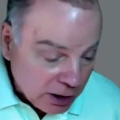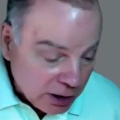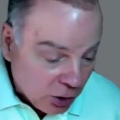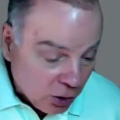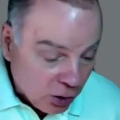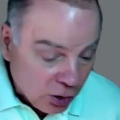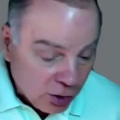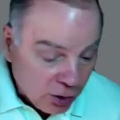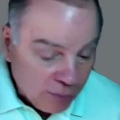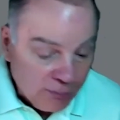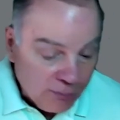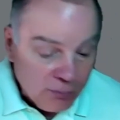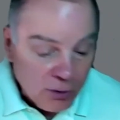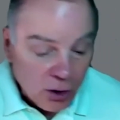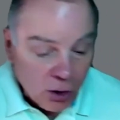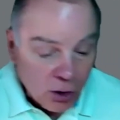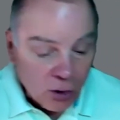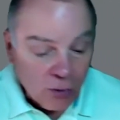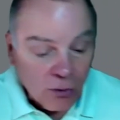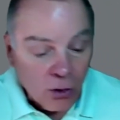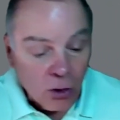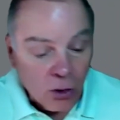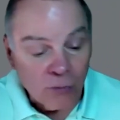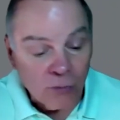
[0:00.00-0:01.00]

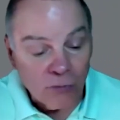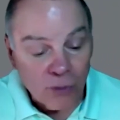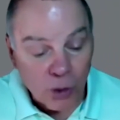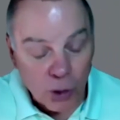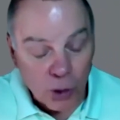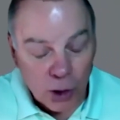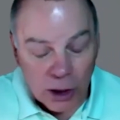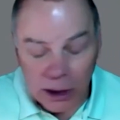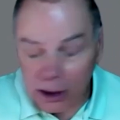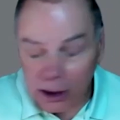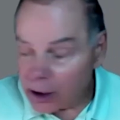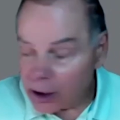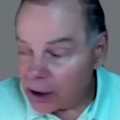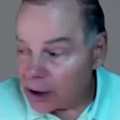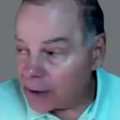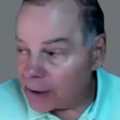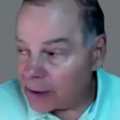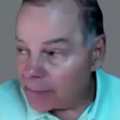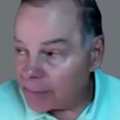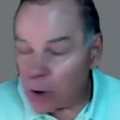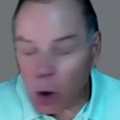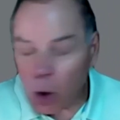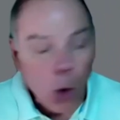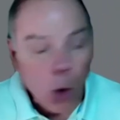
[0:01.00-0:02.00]
are very
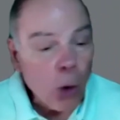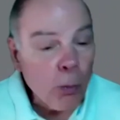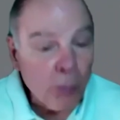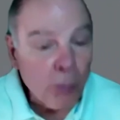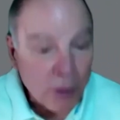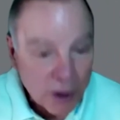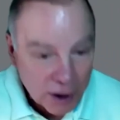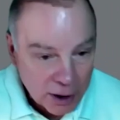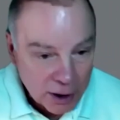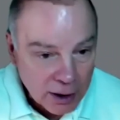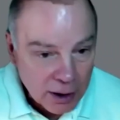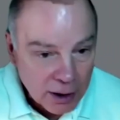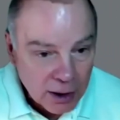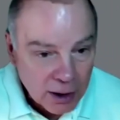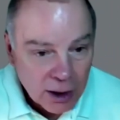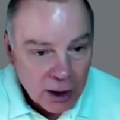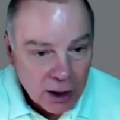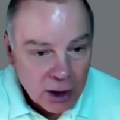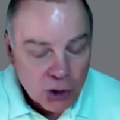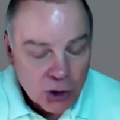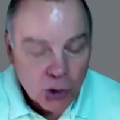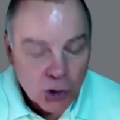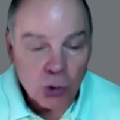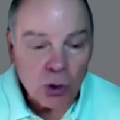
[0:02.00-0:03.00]
open
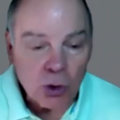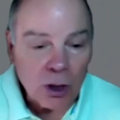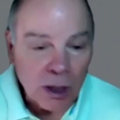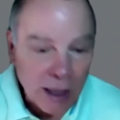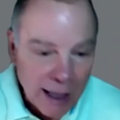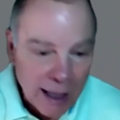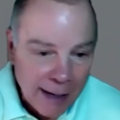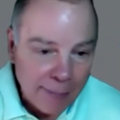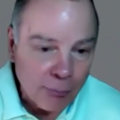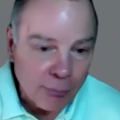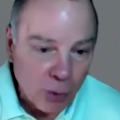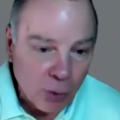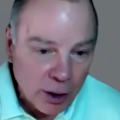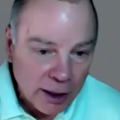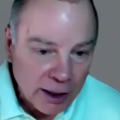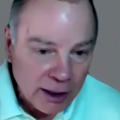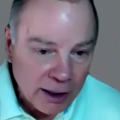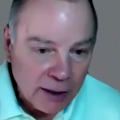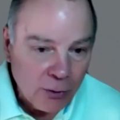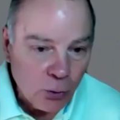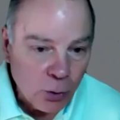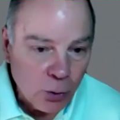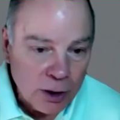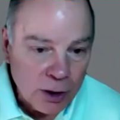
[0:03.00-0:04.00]
to
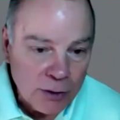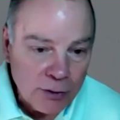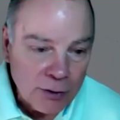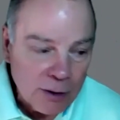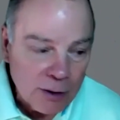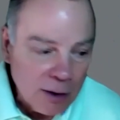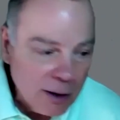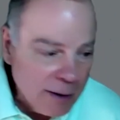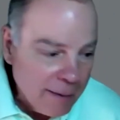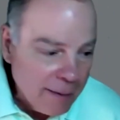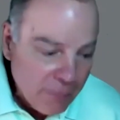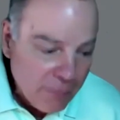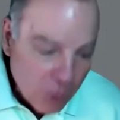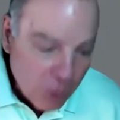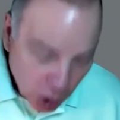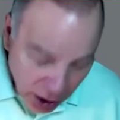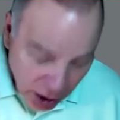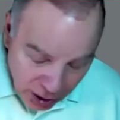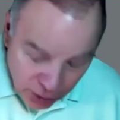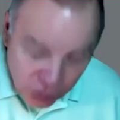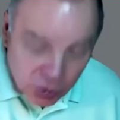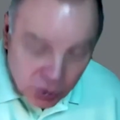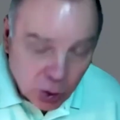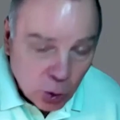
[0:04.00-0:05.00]
collaborating with
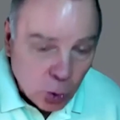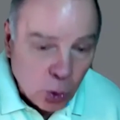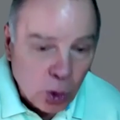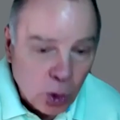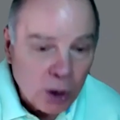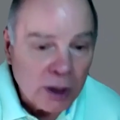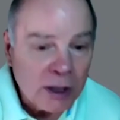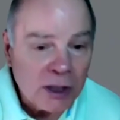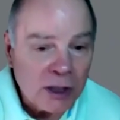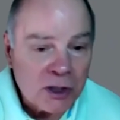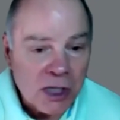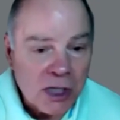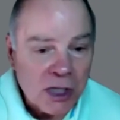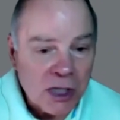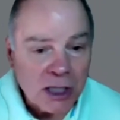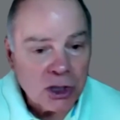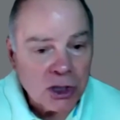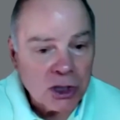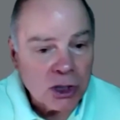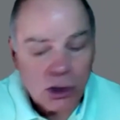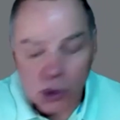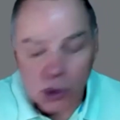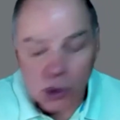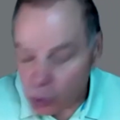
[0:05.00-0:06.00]
healthcare
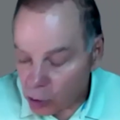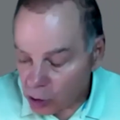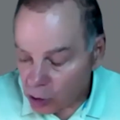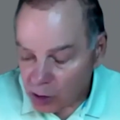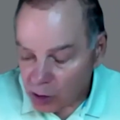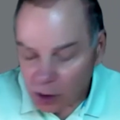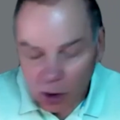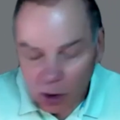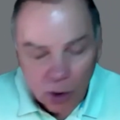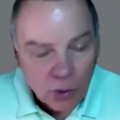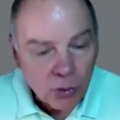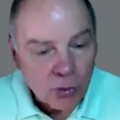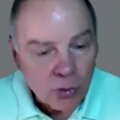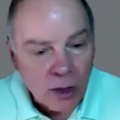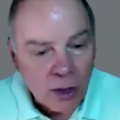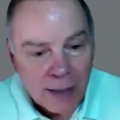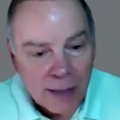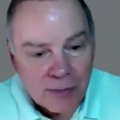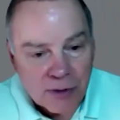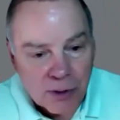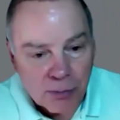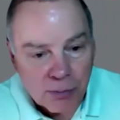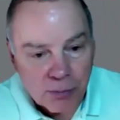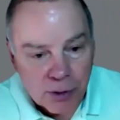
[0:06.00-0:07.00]
organizations or other
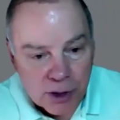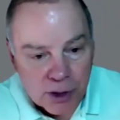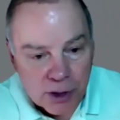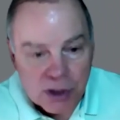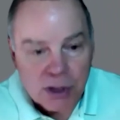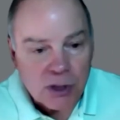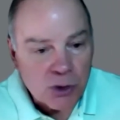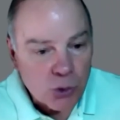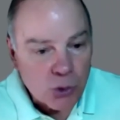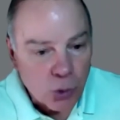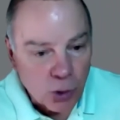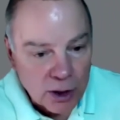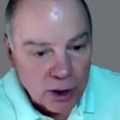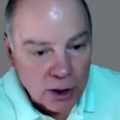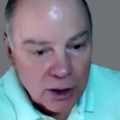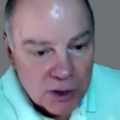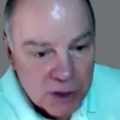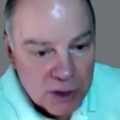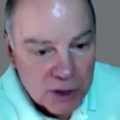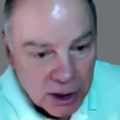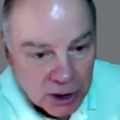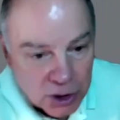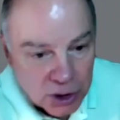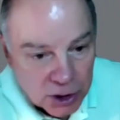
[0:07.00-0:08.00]
types of business
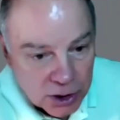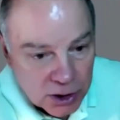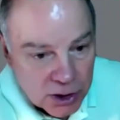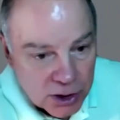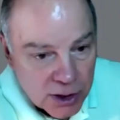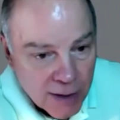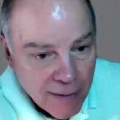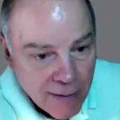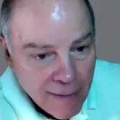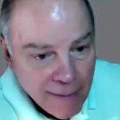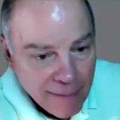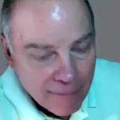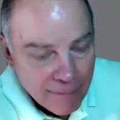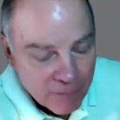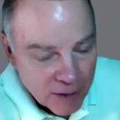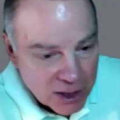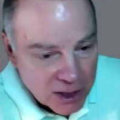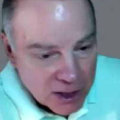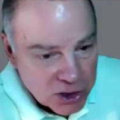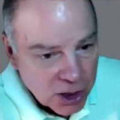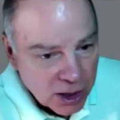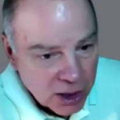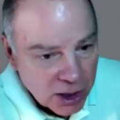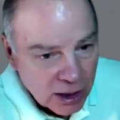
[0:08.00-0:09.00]
organizations.
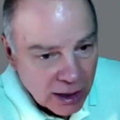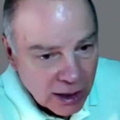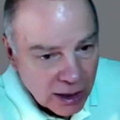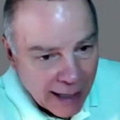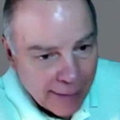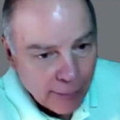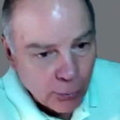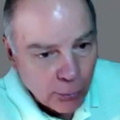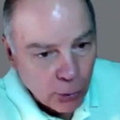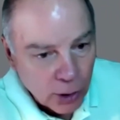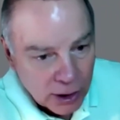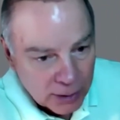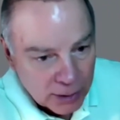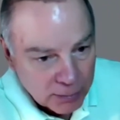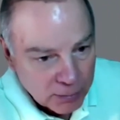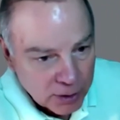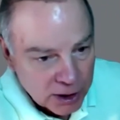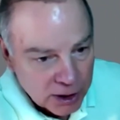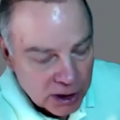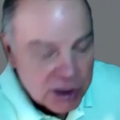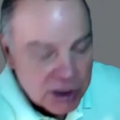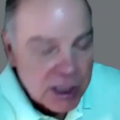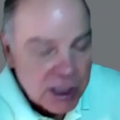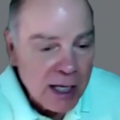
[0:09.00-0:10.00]
That's the collaborate
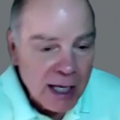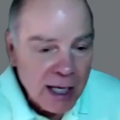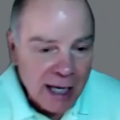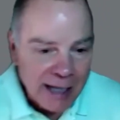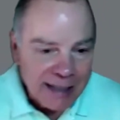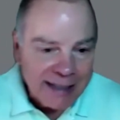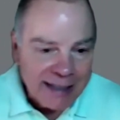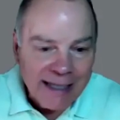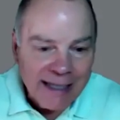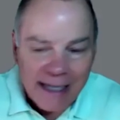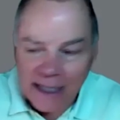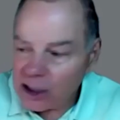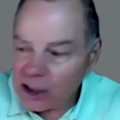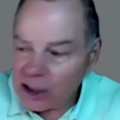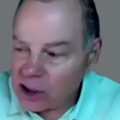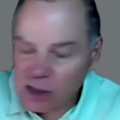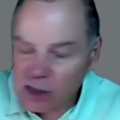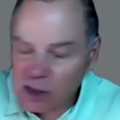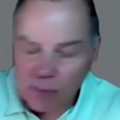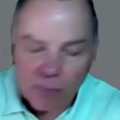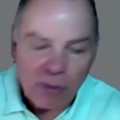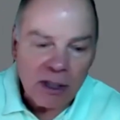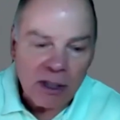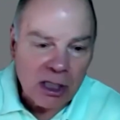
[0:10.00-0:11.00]
piece. Again, it
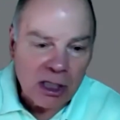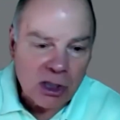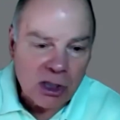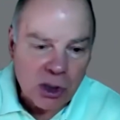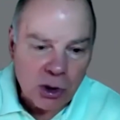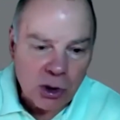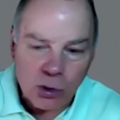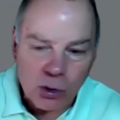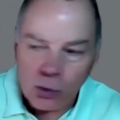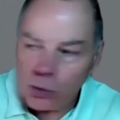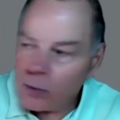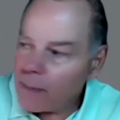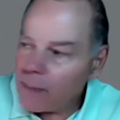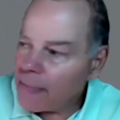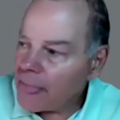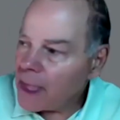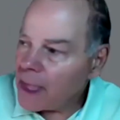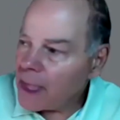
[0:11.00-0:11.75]
speaks to